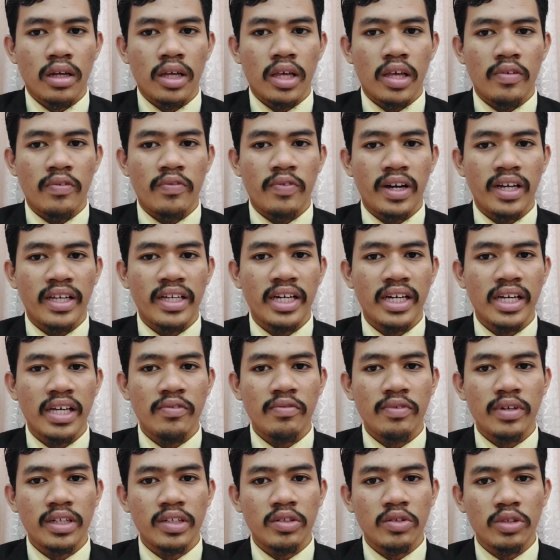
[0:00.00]
If fungi
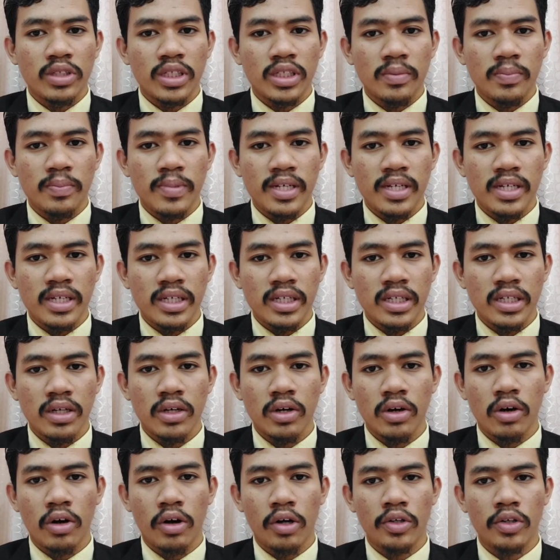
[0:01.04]
were to disappear
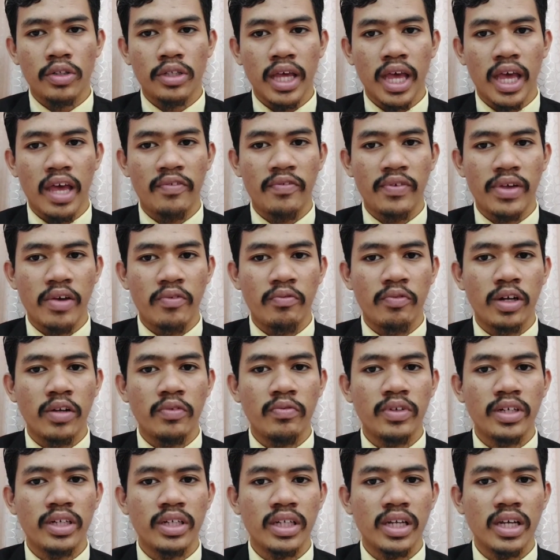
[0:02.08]
or not have
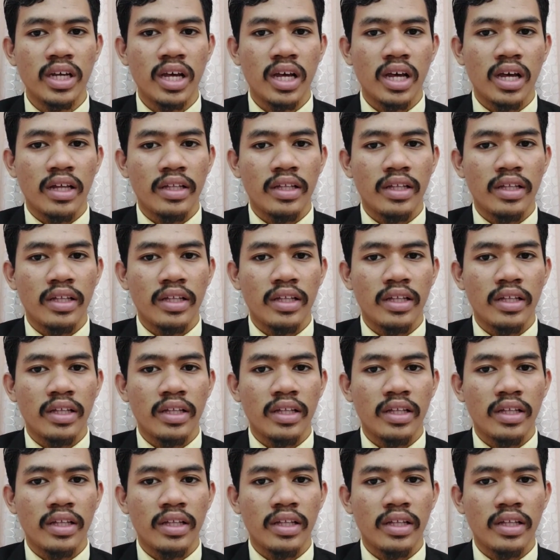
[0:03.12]
involvement,